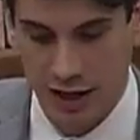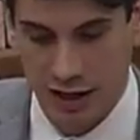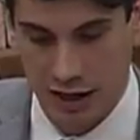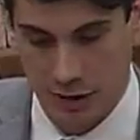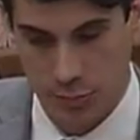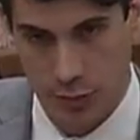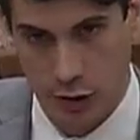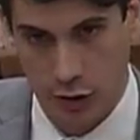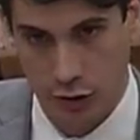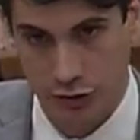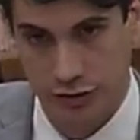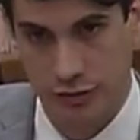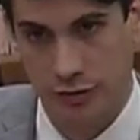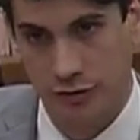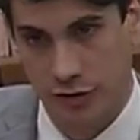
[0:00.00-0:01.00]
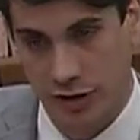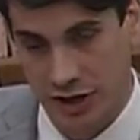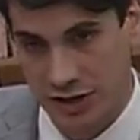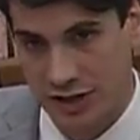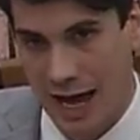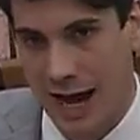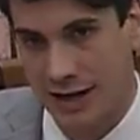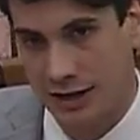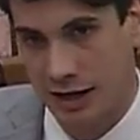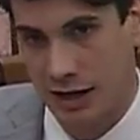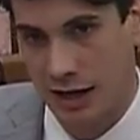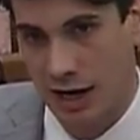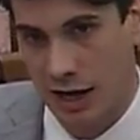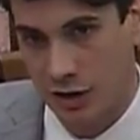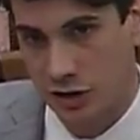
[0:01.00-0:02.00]
an impulse for an exact
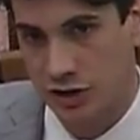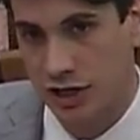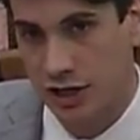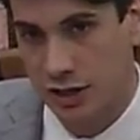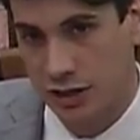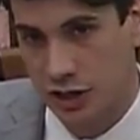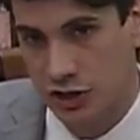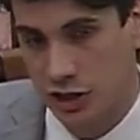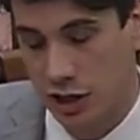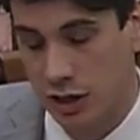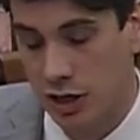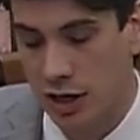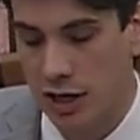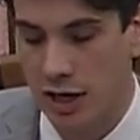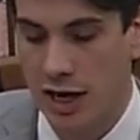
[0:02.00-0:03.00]
energy condition,